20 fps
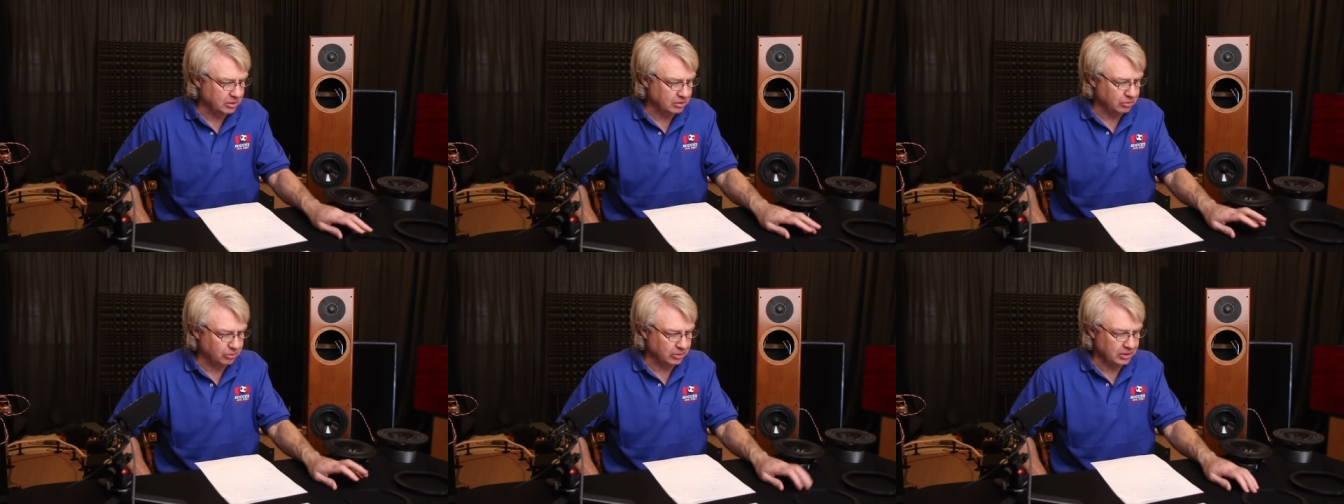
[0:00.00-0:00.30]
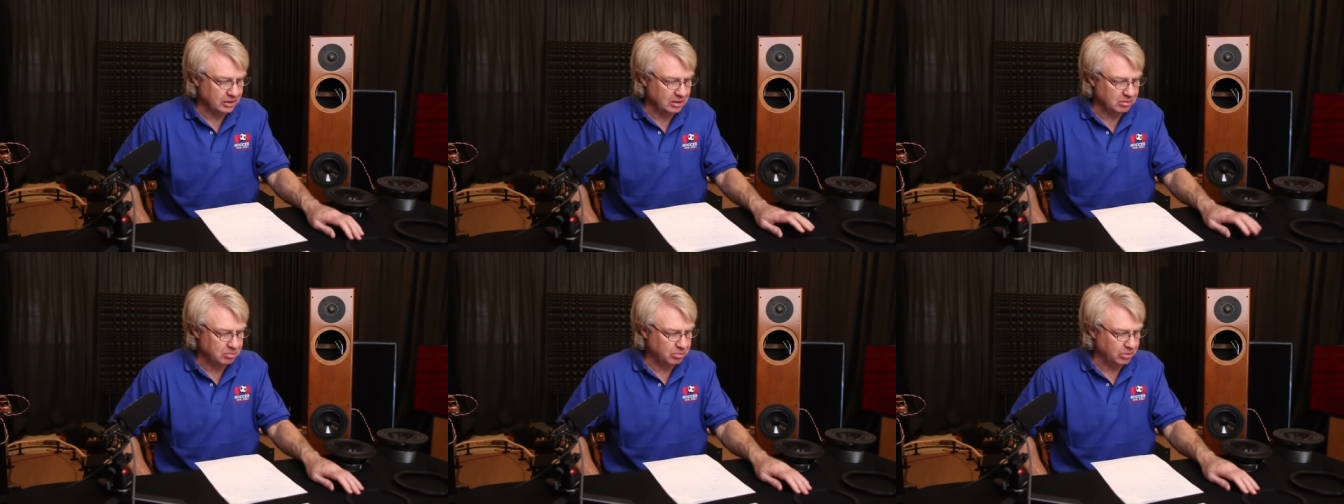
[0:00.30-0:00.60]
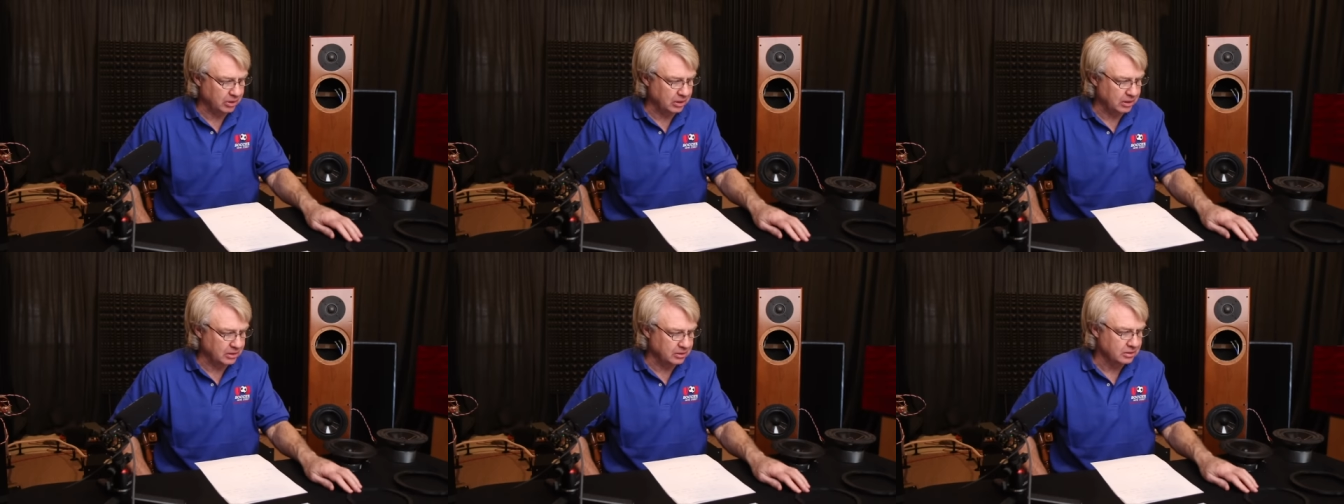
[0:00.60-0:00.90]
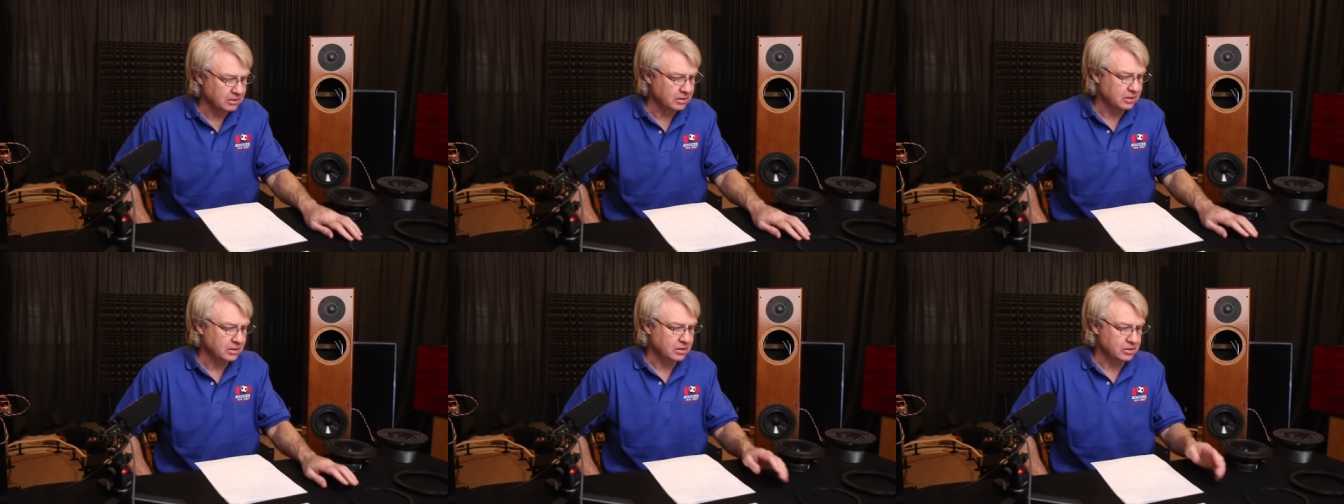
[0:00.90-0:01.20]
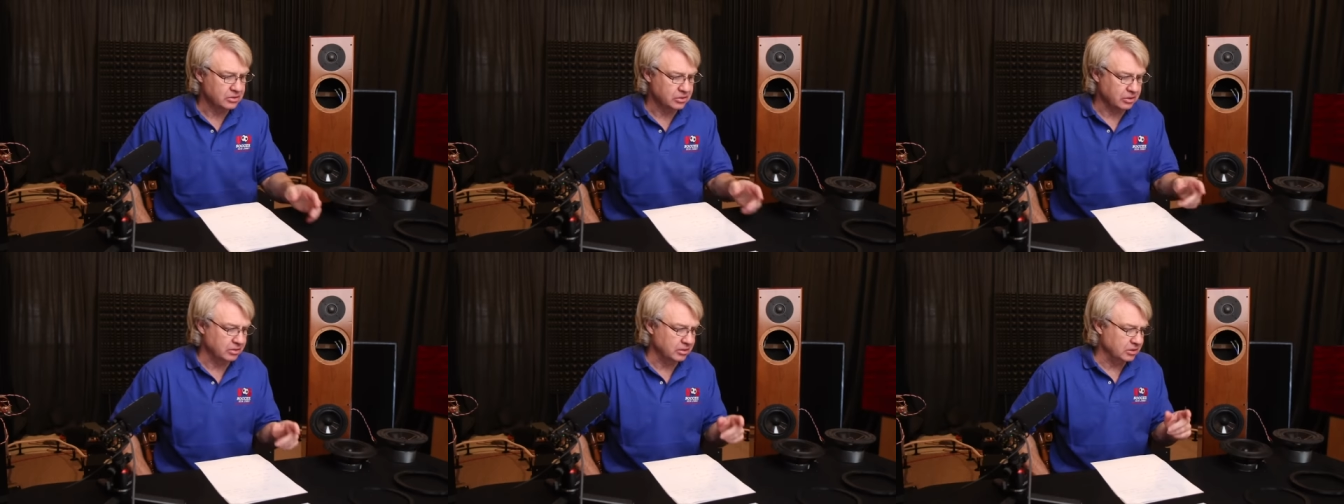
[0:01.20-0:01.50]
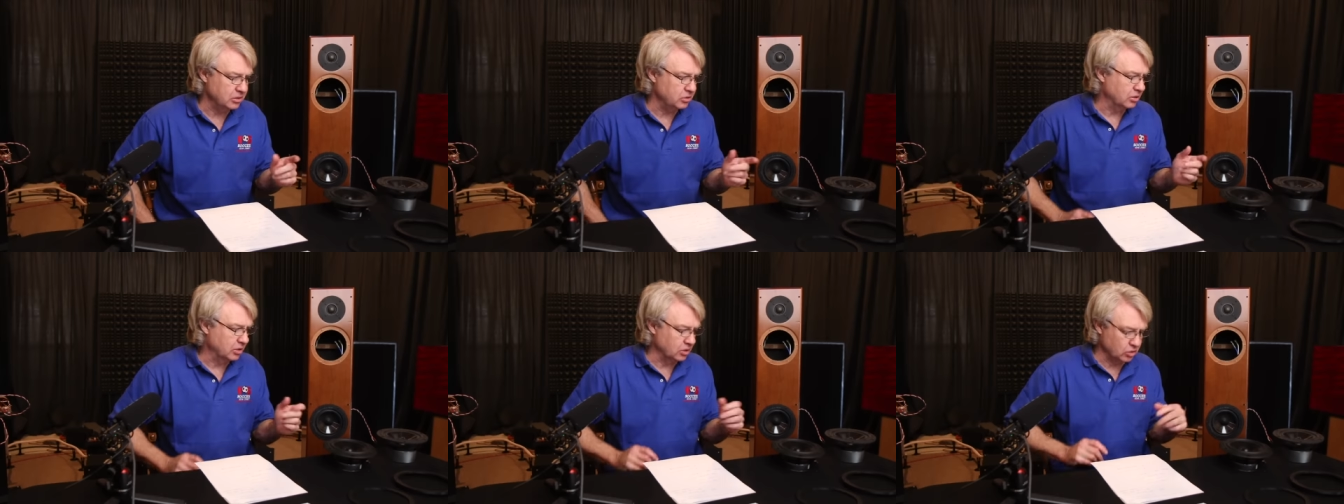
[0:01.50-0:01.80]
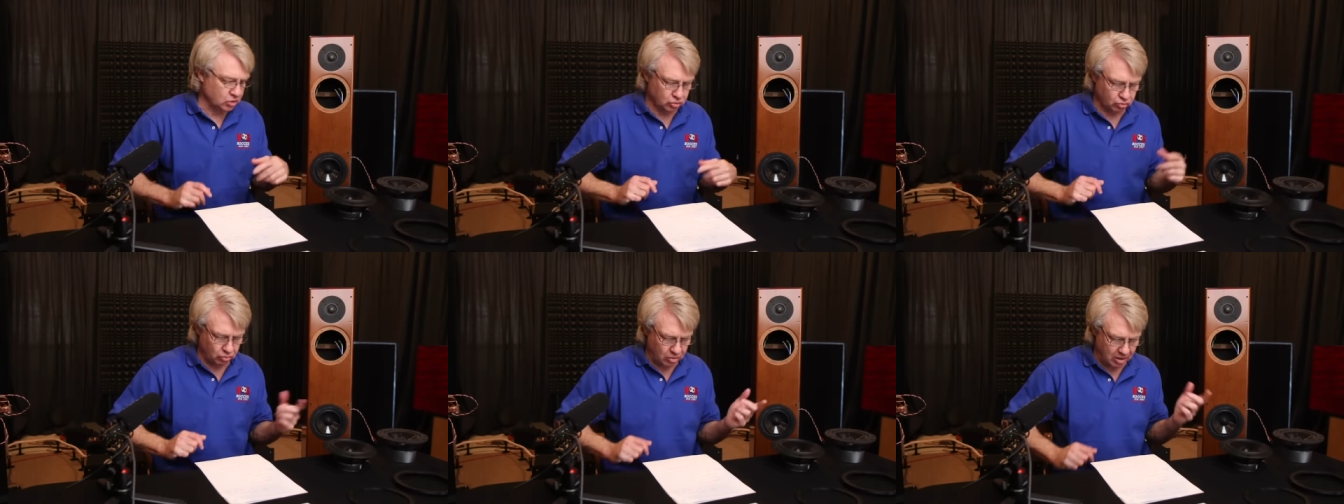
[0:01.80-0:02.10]
3D print so that you can
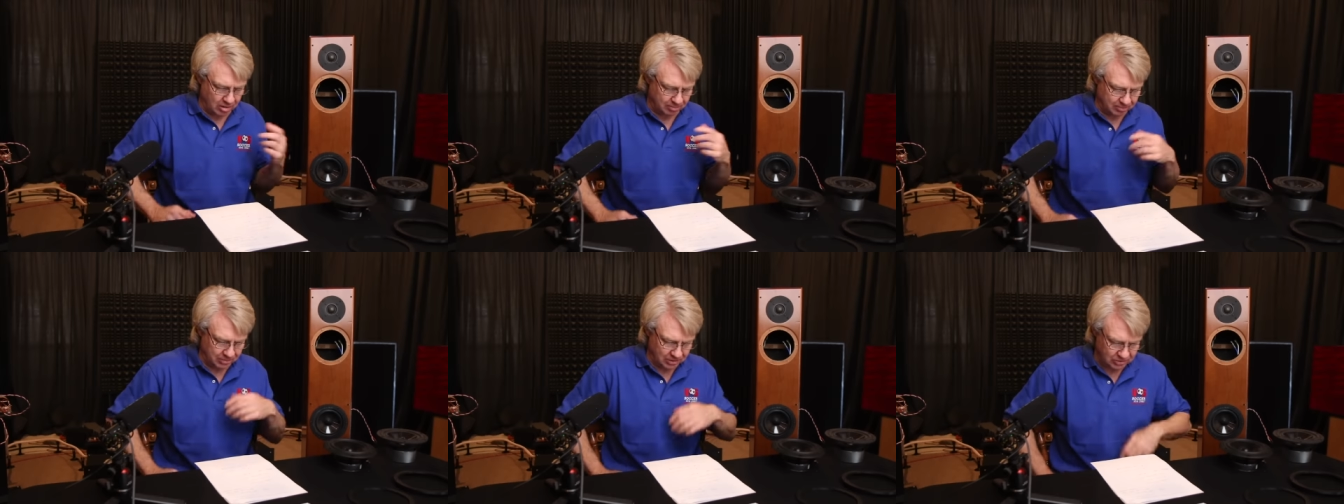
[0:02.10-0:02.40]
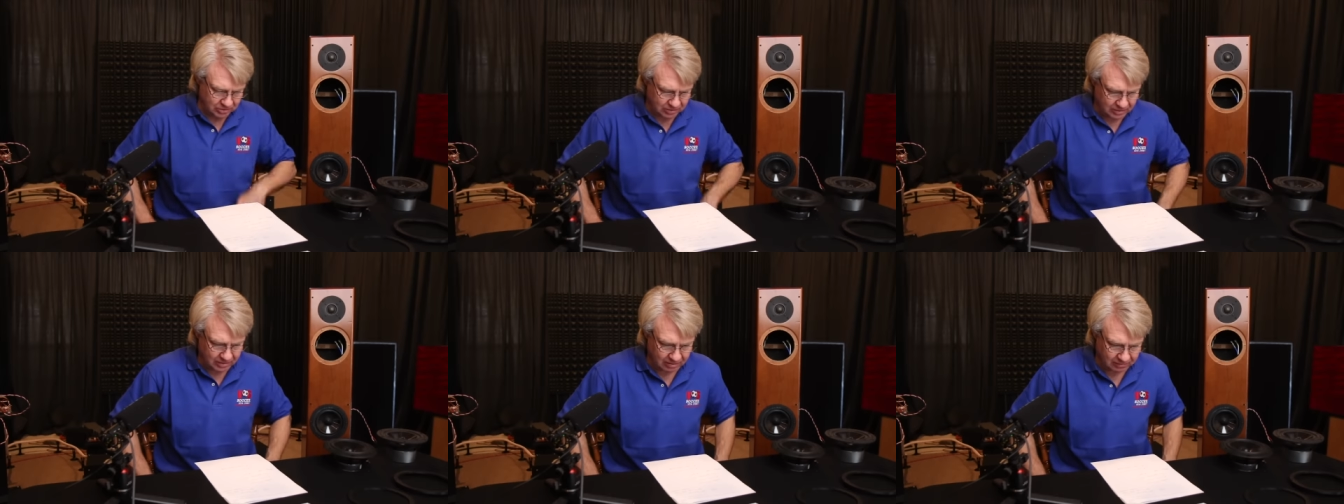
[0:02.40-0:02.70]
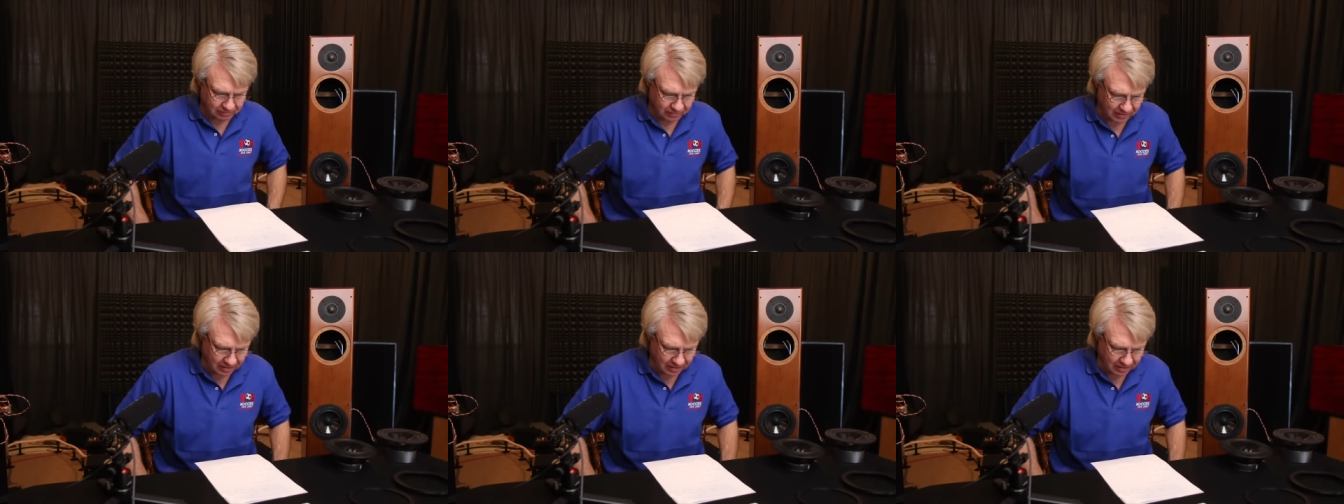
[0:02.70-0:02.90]
swap this stuff